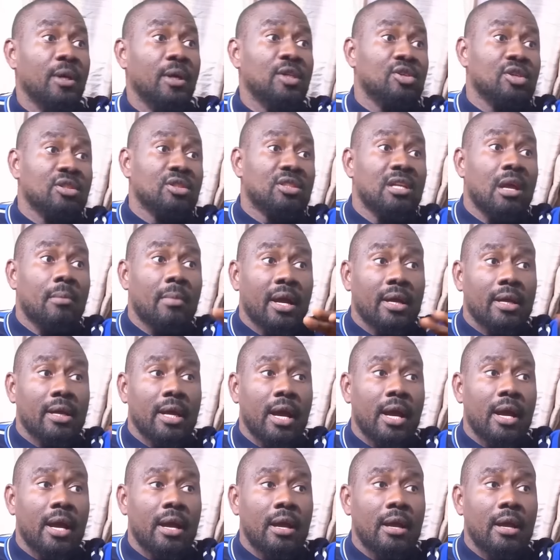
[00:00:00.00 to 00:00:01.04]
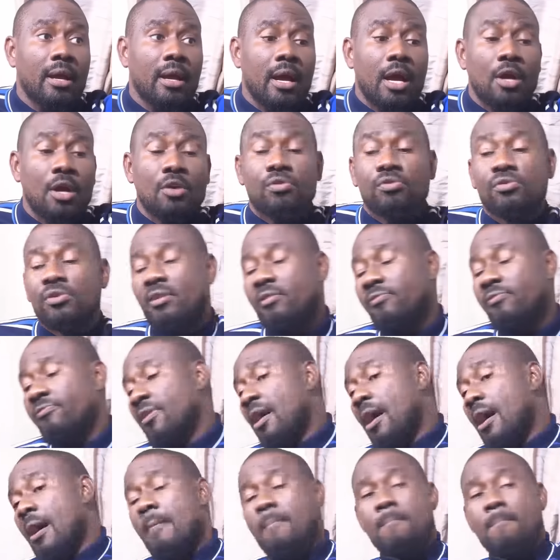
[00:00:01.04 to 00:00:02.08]
based on saying that my guy, I'm going to leave
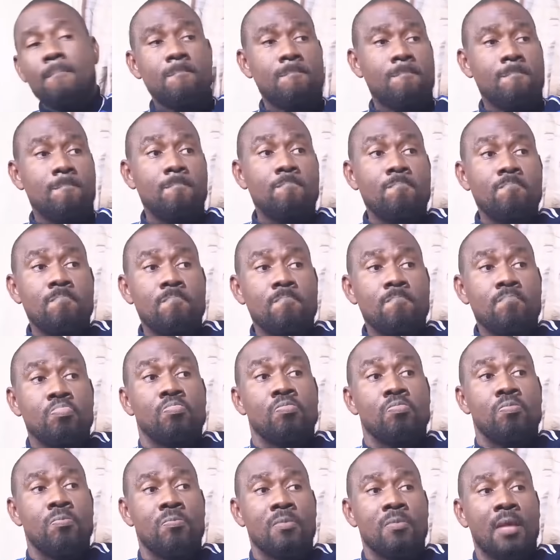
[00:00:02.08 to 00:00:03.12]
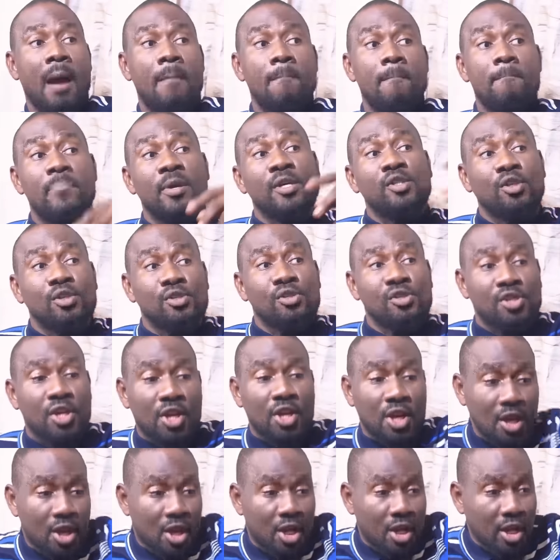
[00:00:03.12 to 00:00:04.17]
her. Based on
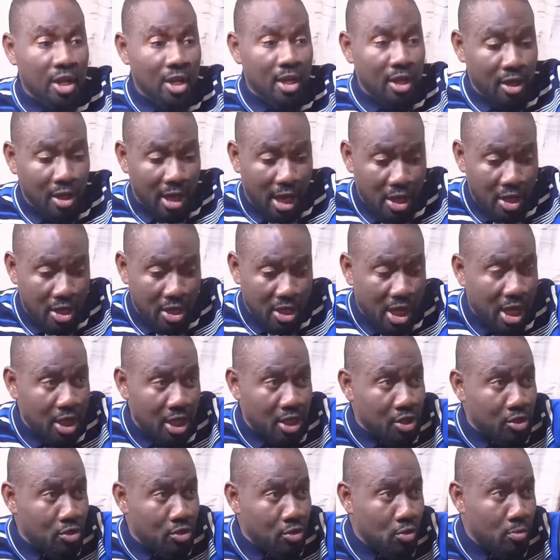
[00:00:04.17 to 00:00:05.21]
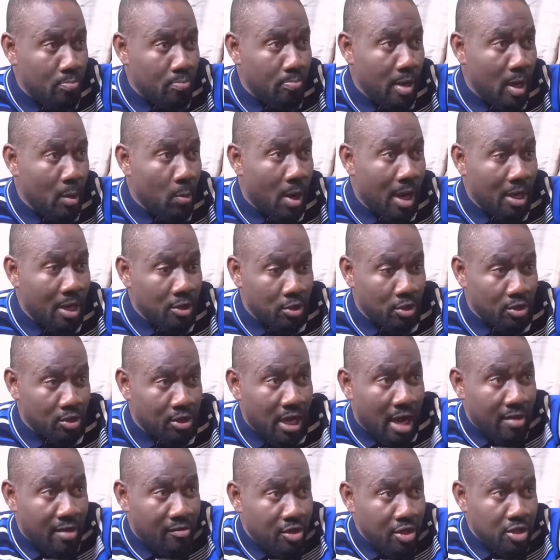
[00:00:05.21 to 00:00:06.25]
say, you get this new babe who I
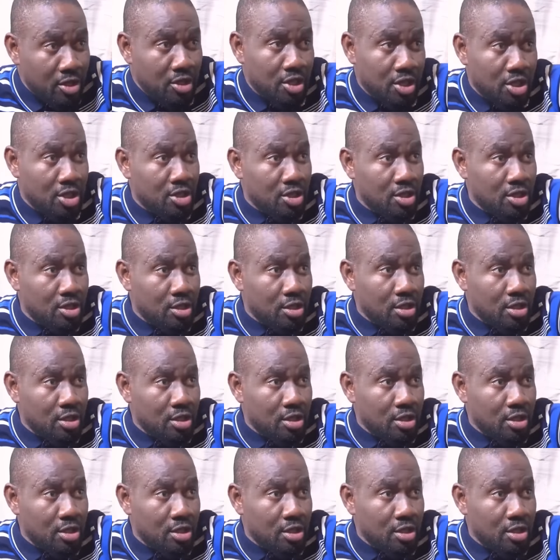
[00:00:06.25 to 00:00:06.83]
just arranged.